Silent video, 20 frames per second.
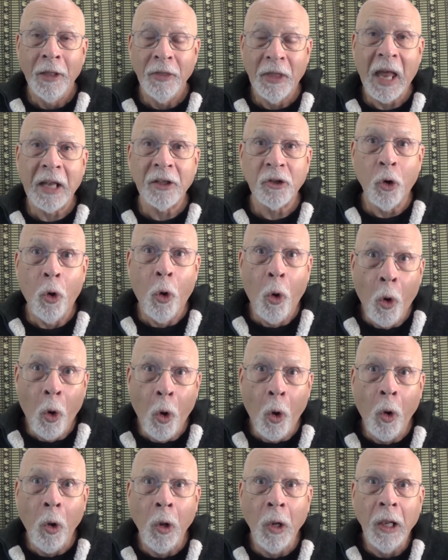That's
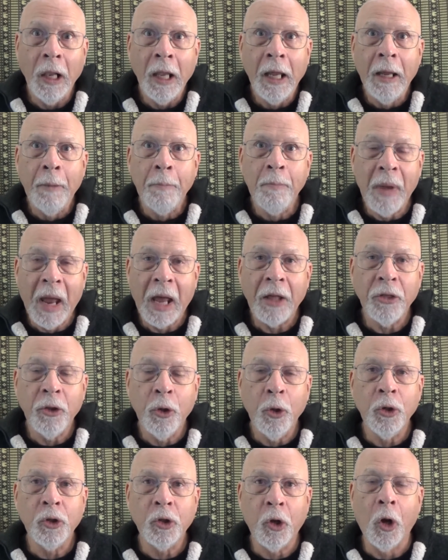all
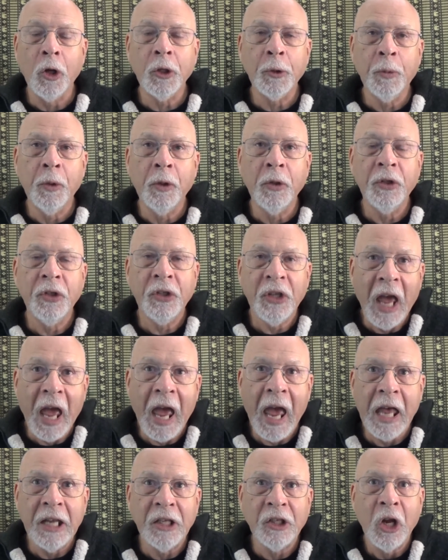Matthew's Gospel
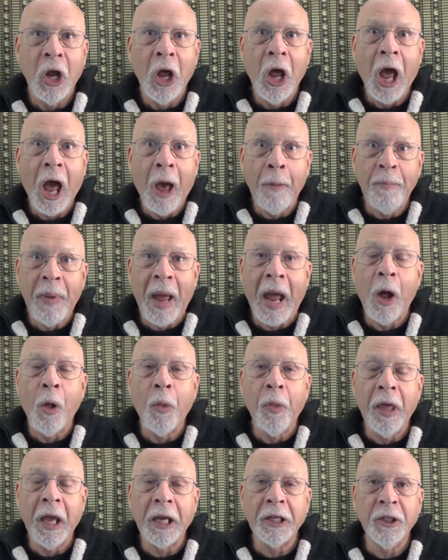says
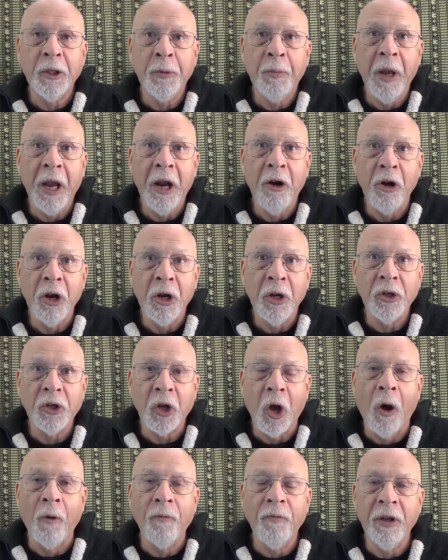about the experience
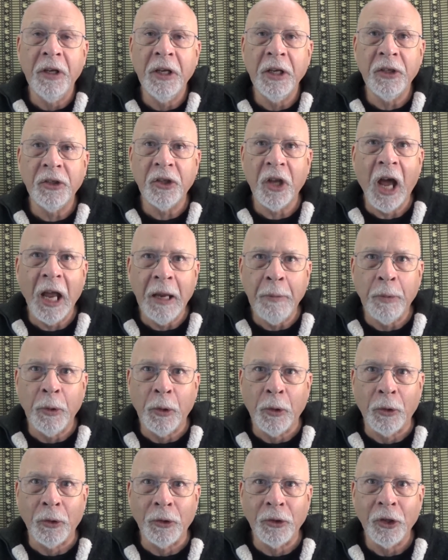of the
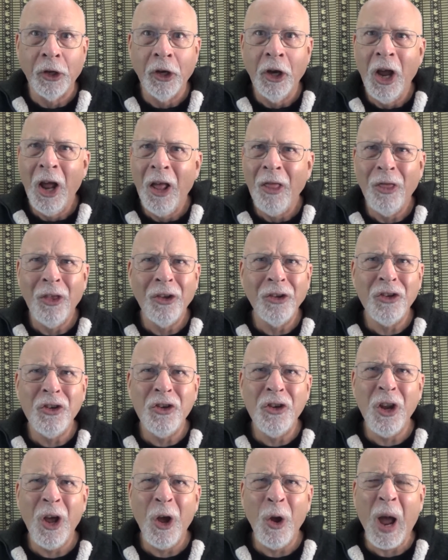disciples. There's
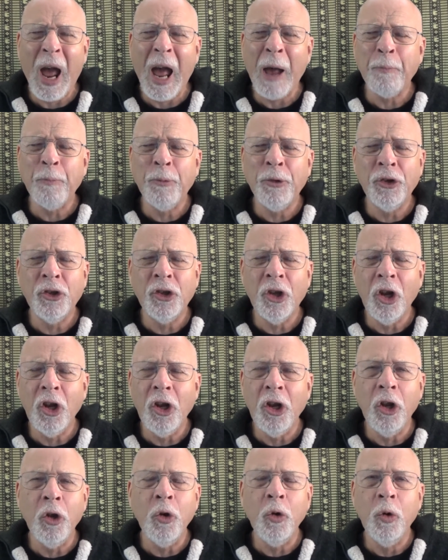no,
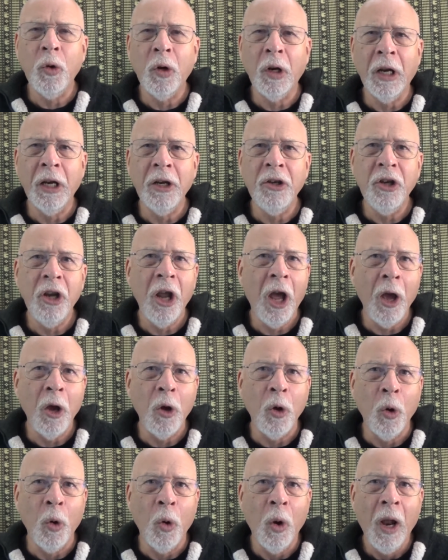absolutely
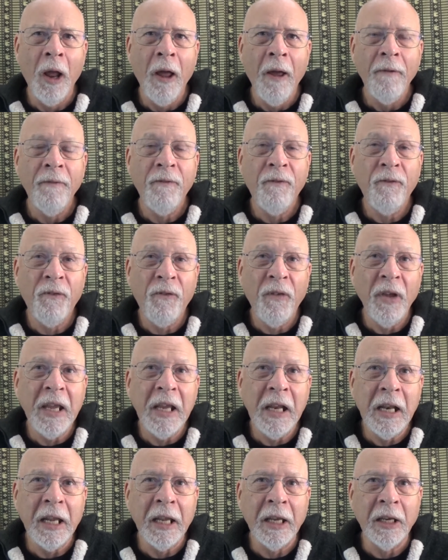no
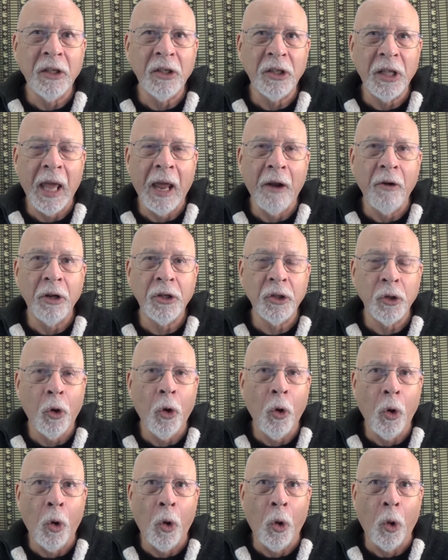feelings there at
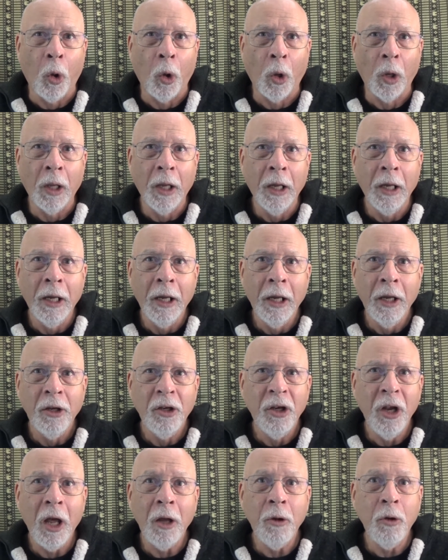all.
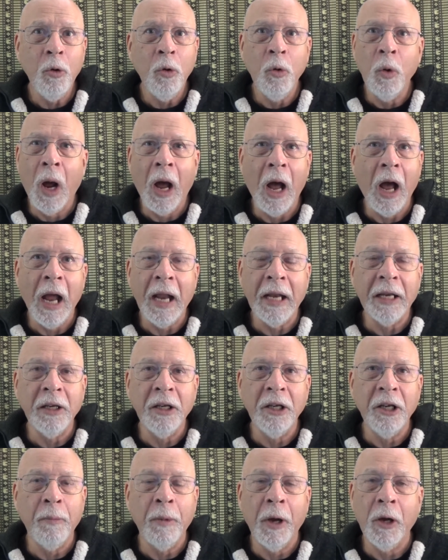No
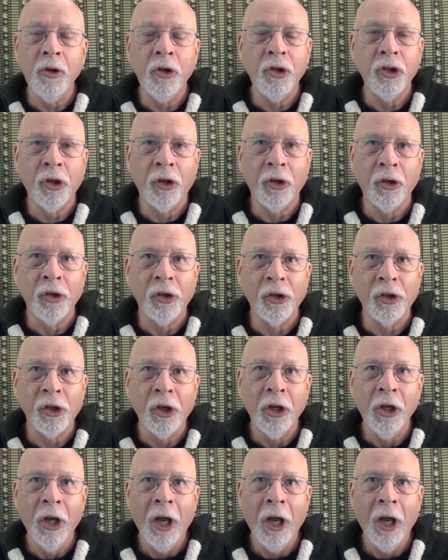heightened emotions.